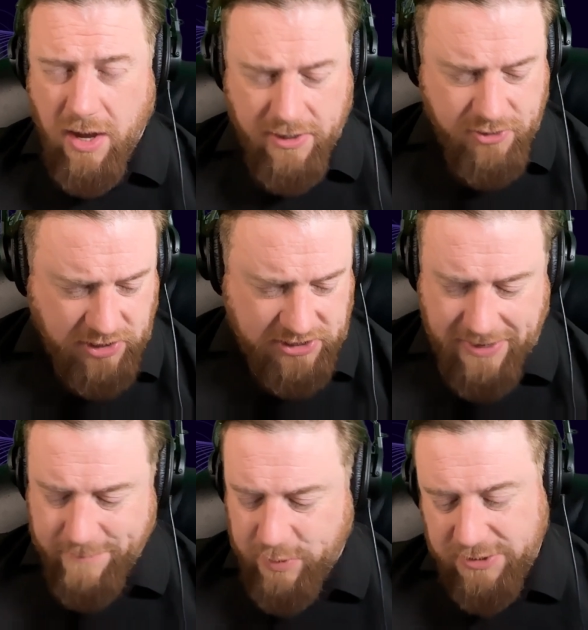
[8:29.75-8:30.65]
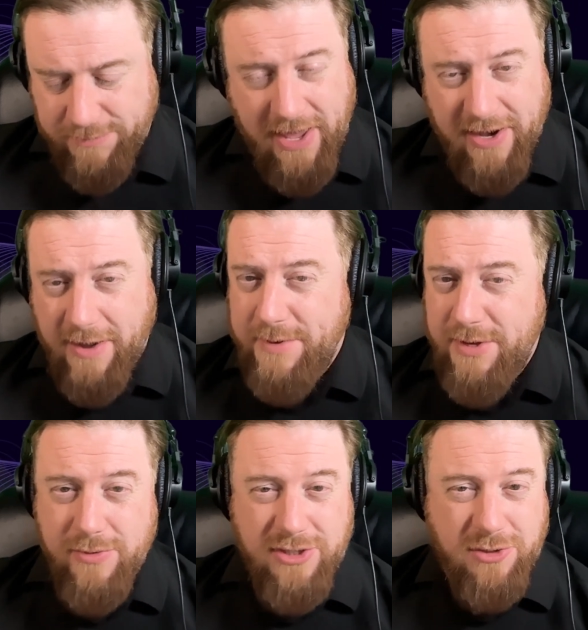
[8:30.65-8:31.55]
untrusted inputs getting
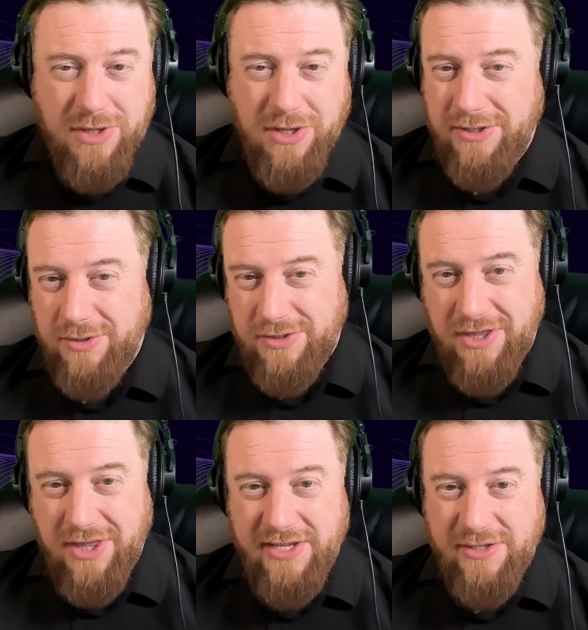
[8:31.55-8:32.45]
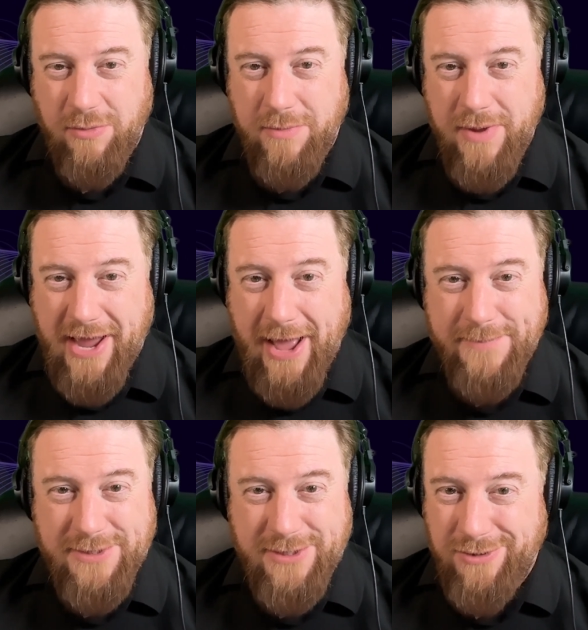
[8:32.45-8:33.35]
abused with all sorts of things that would make
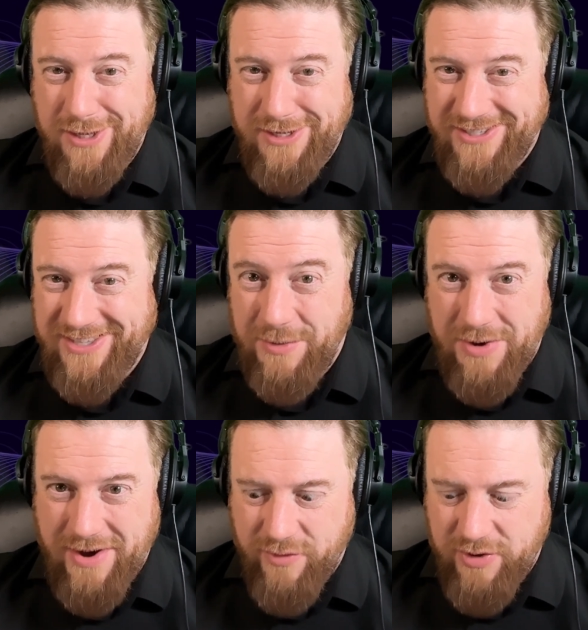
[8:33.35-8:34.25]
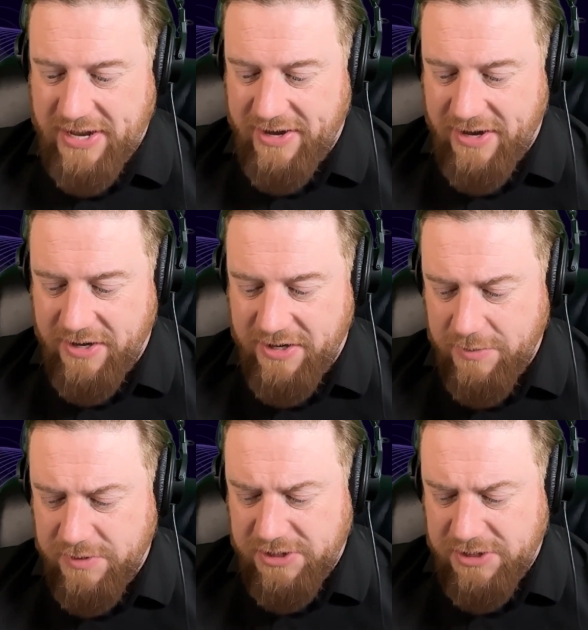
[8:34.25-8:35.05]
apps do things that they were never intended to do.